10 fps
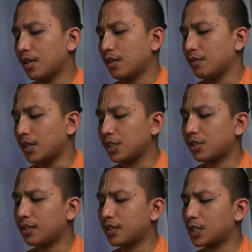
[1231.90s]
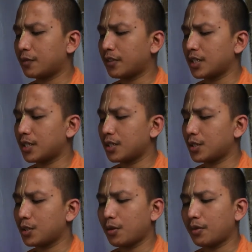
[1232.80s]
Vasudeva expressed his
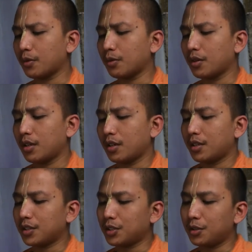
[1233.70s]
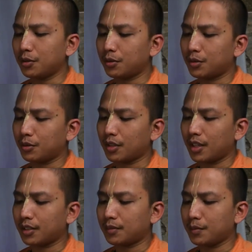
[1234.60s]
sorrow due to
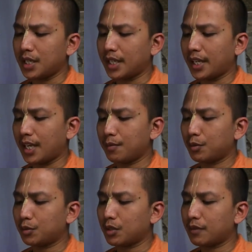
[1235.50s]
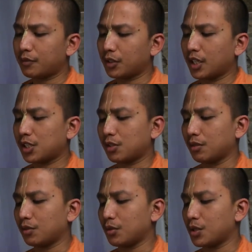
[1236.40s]
not being able to give
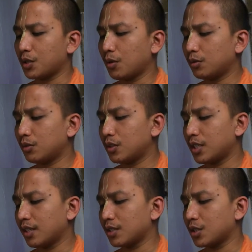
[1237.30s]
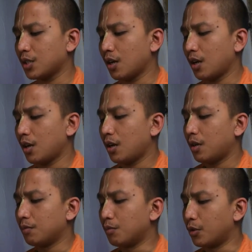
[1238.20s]
protection to his own sons
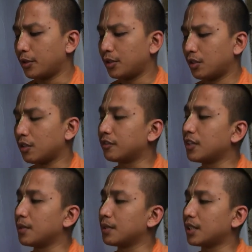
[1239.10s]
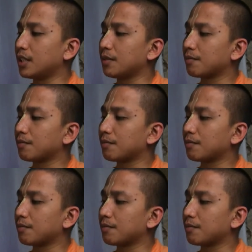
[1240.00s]
born of Devaki.